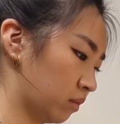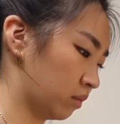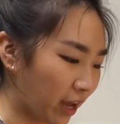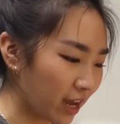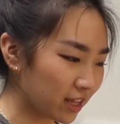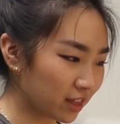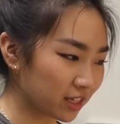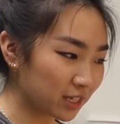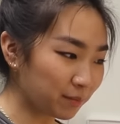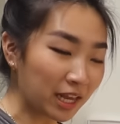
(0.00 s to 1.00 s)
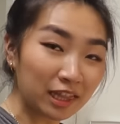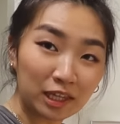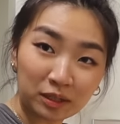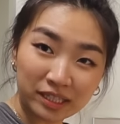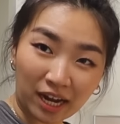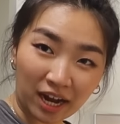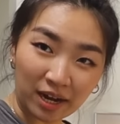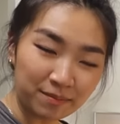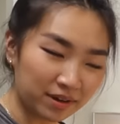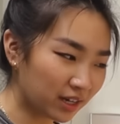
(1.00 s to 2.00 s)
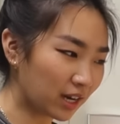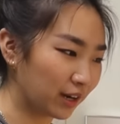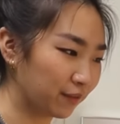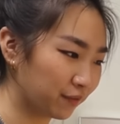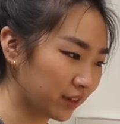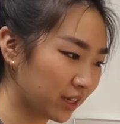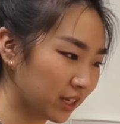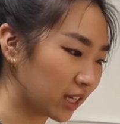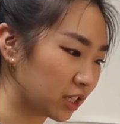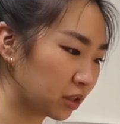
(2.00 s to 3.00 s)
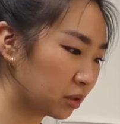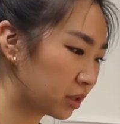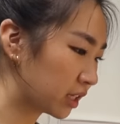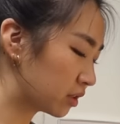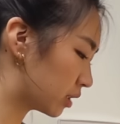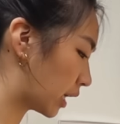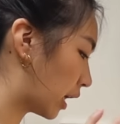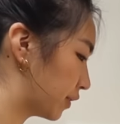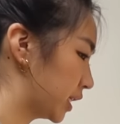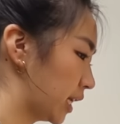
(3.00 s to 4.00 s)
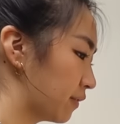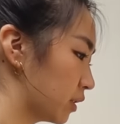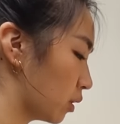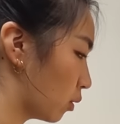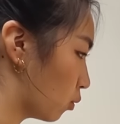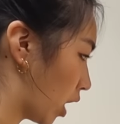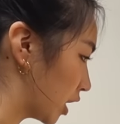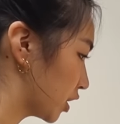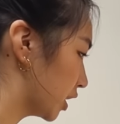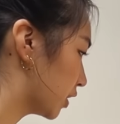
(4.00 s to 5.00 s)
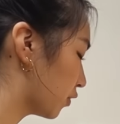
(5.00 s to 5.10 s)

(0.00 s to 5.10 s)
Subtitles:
Okay, this is my little tub of kitchen utensils. I obviously have to wash these